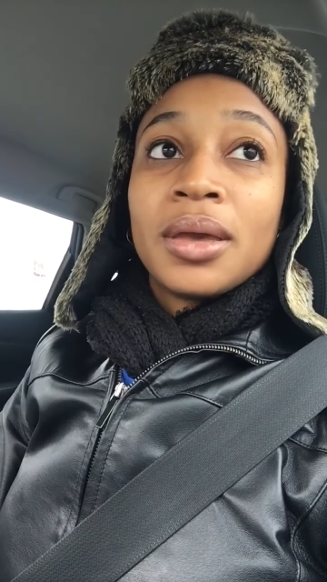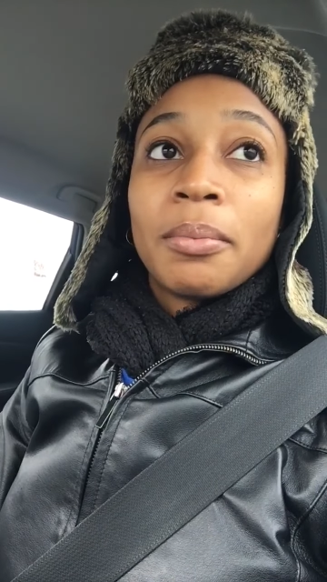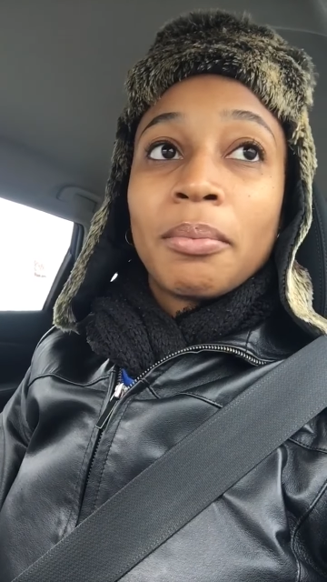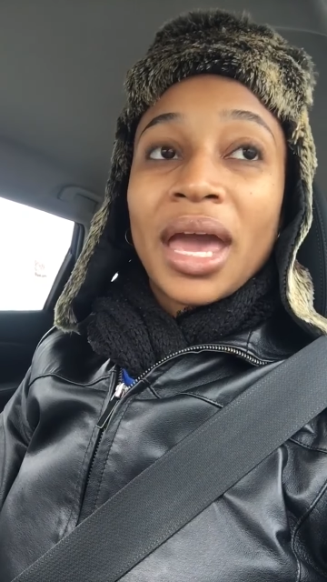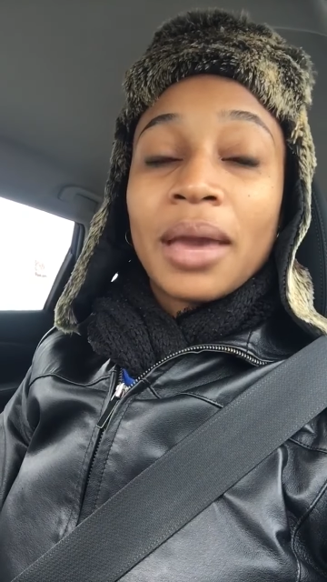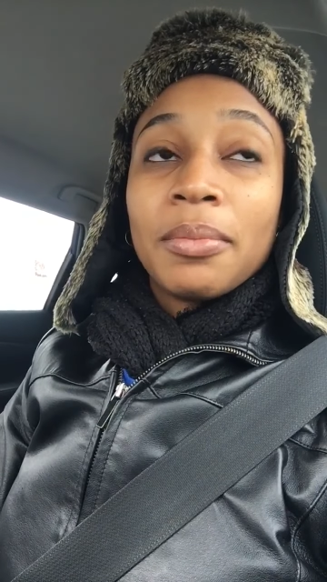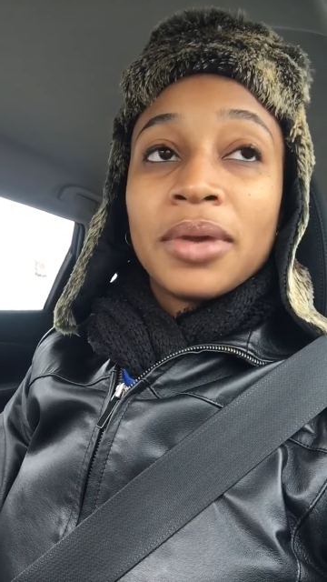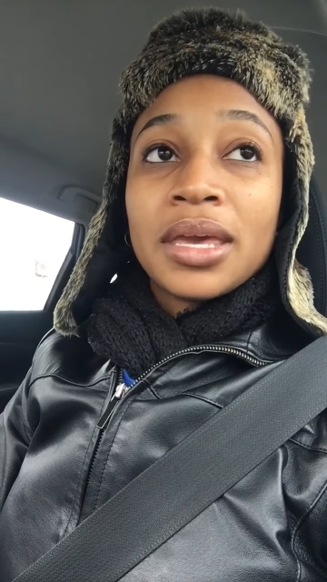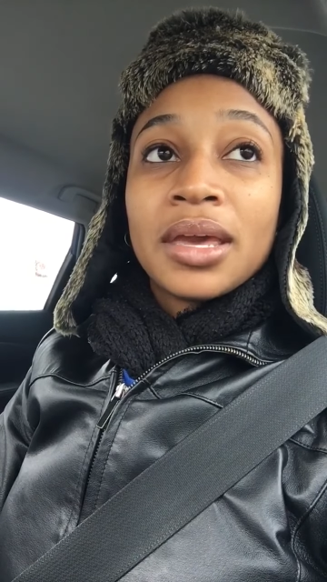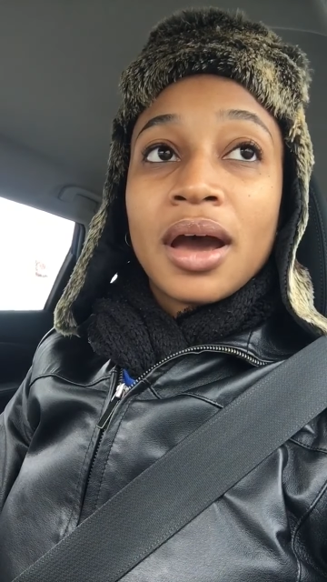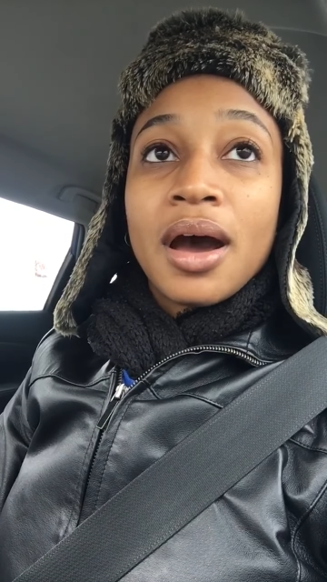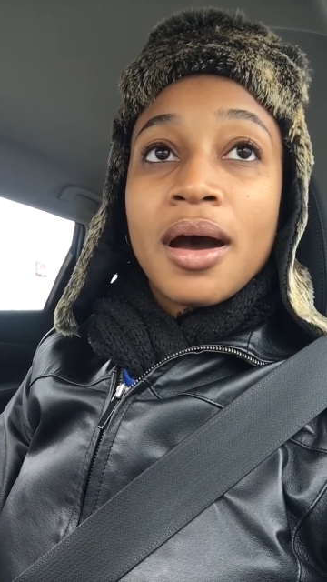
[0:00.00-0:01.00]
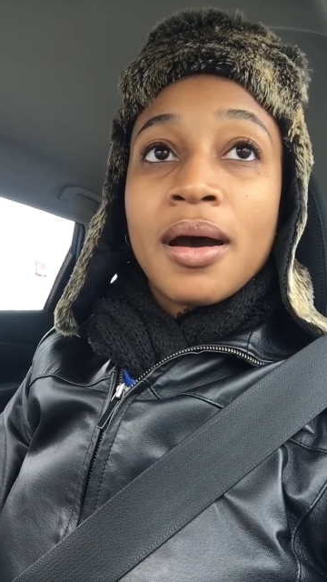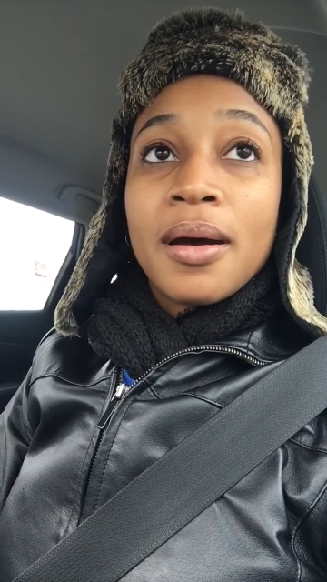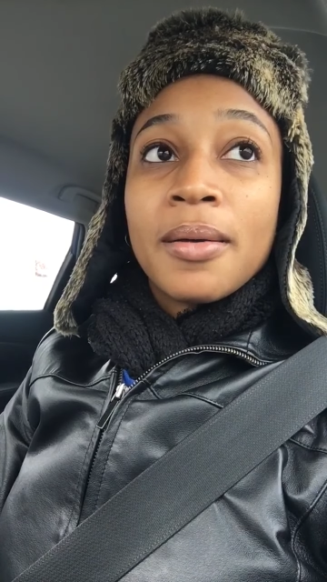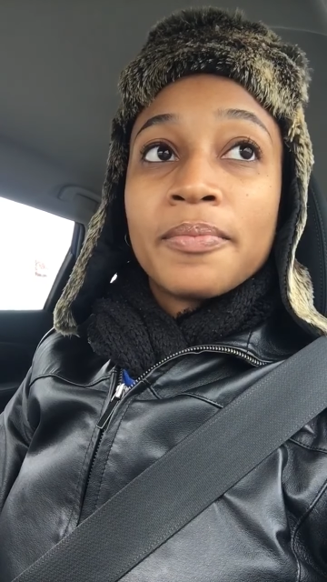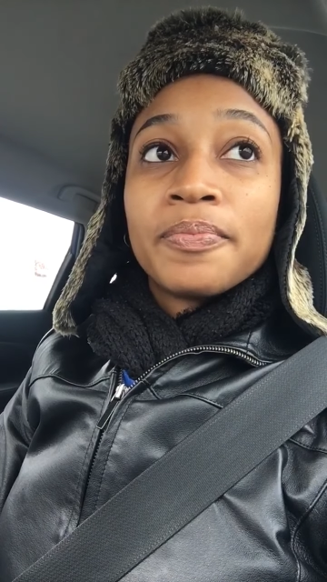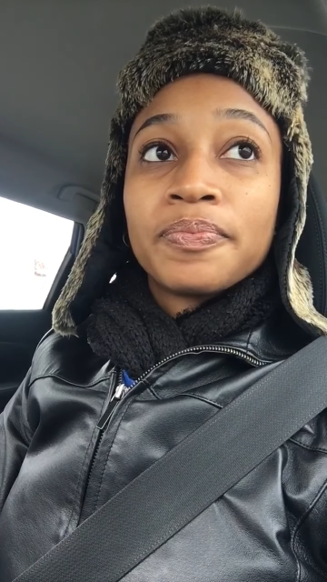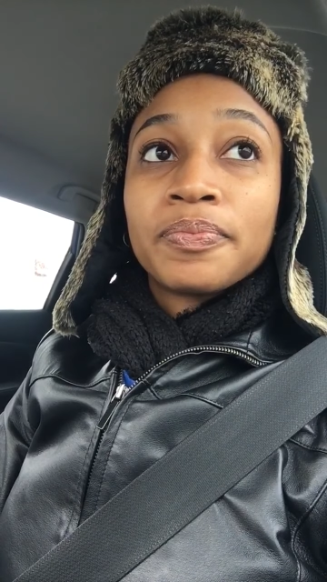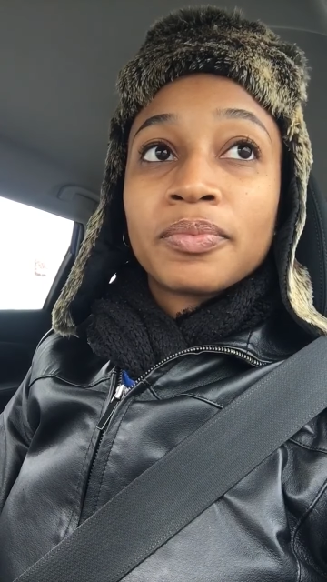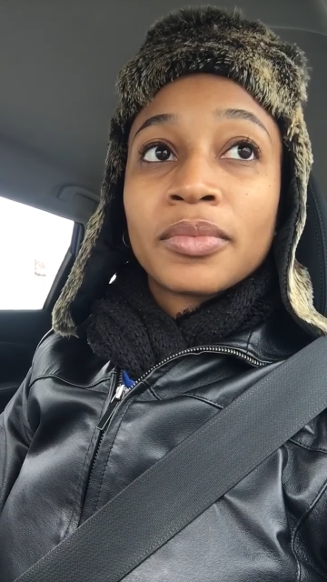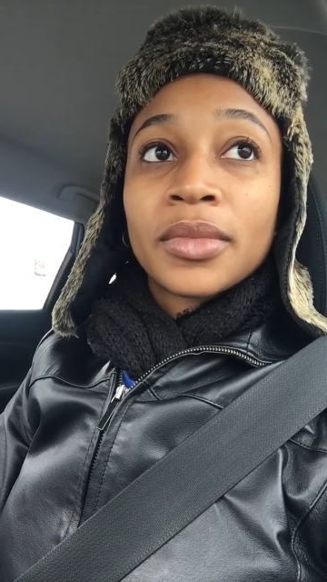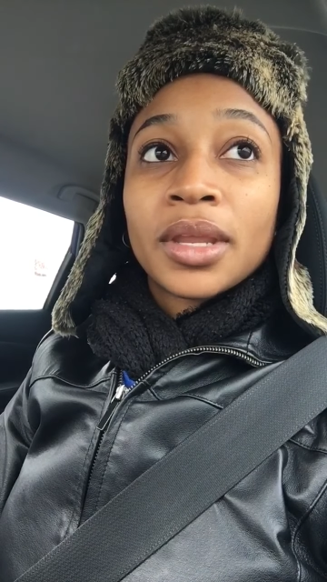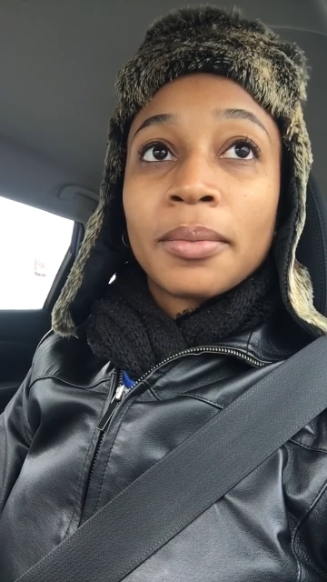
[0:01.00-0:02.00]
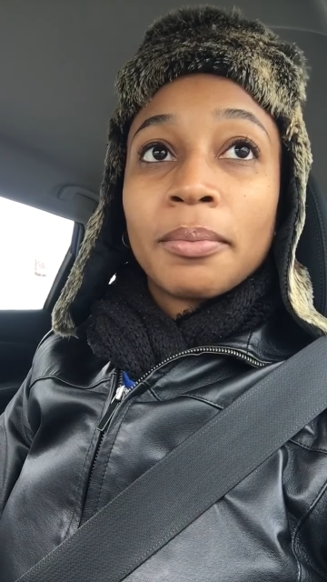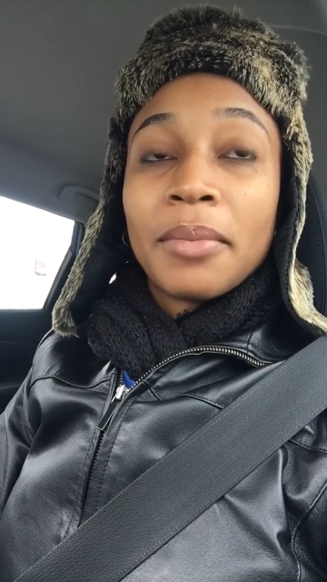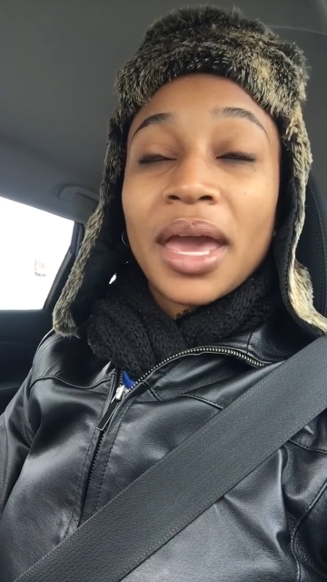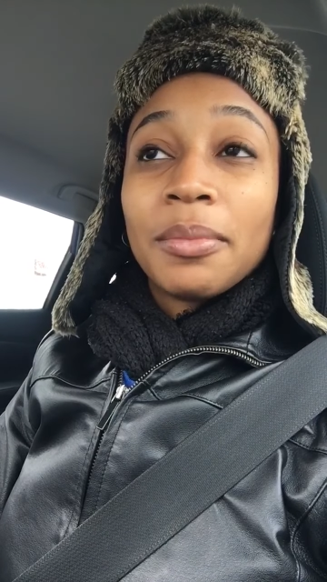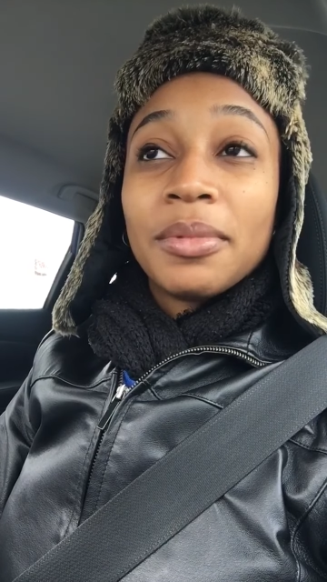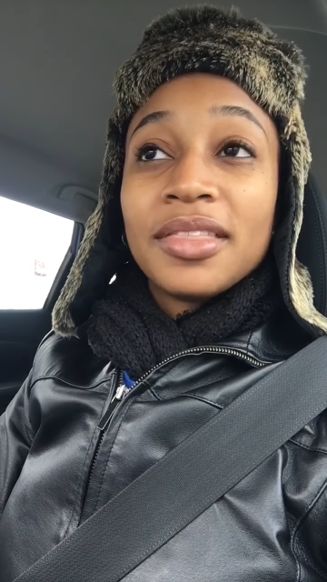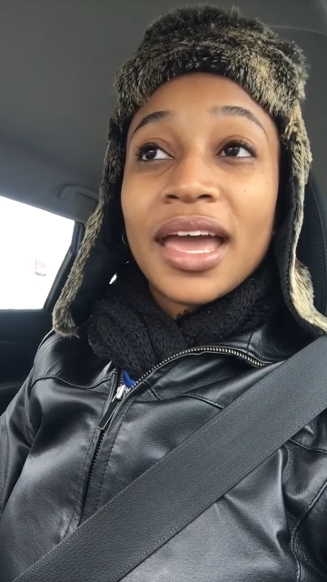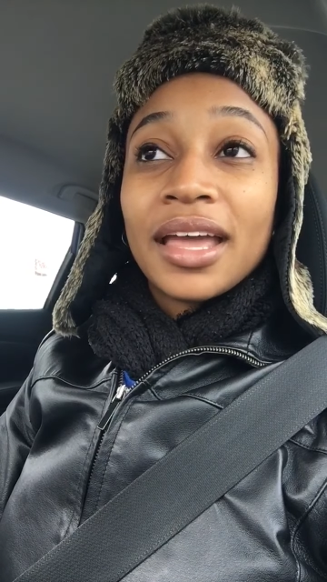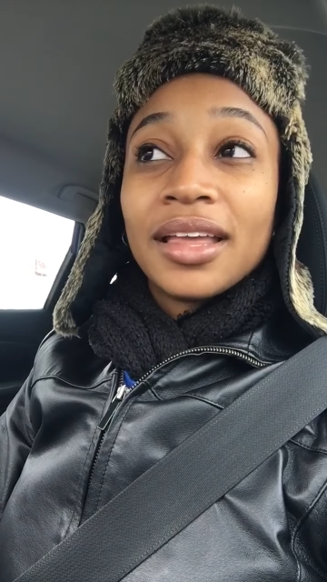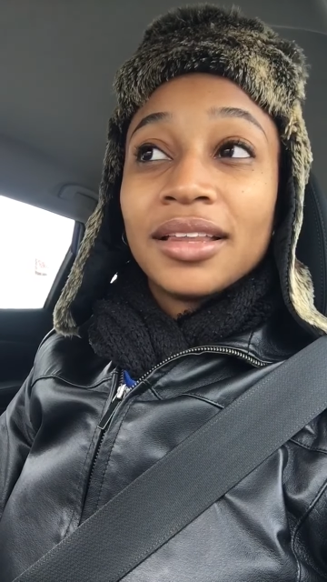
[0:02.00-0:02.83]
Maybe they